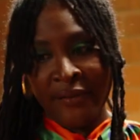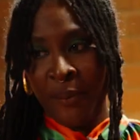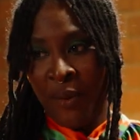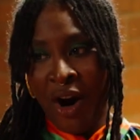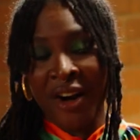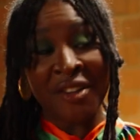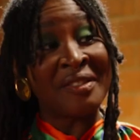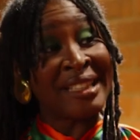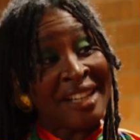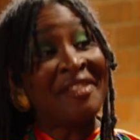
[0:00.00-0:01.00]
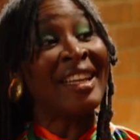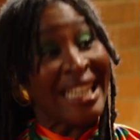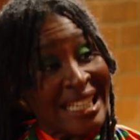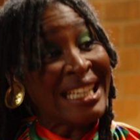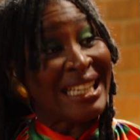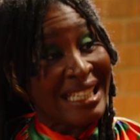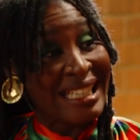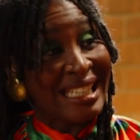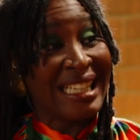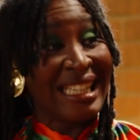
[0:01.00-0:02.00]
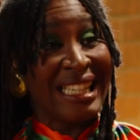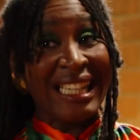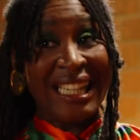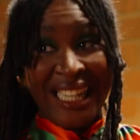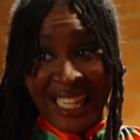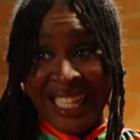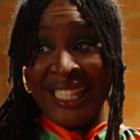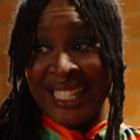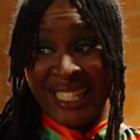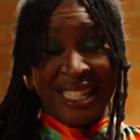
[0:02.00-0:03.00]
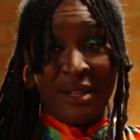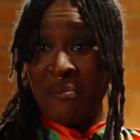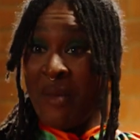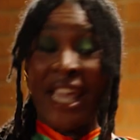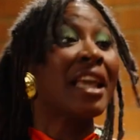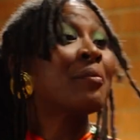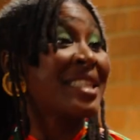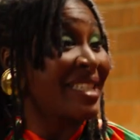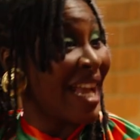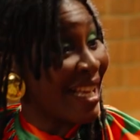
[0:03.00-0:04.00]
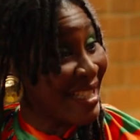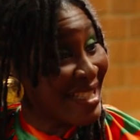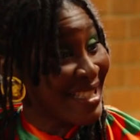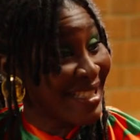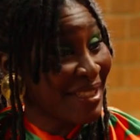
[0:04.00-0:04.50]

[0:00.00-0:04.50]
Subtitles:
that part of living is making mistakes.